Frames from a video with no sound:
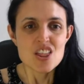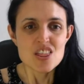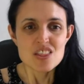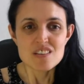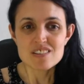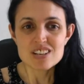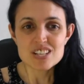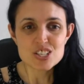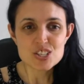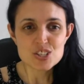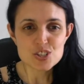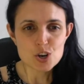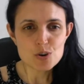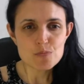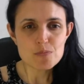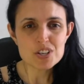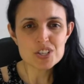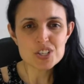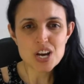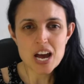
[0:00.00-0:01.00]
There is so
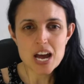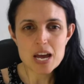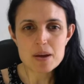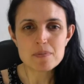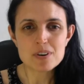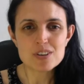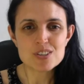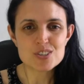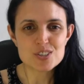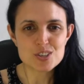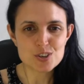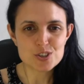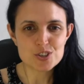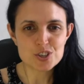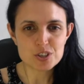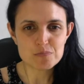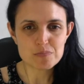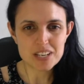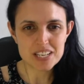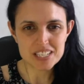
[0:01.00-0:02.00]
much hype on
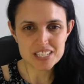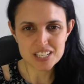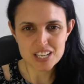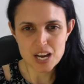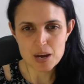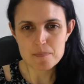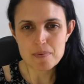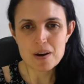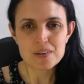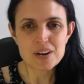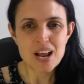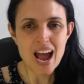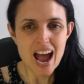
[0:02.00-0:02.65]
social media about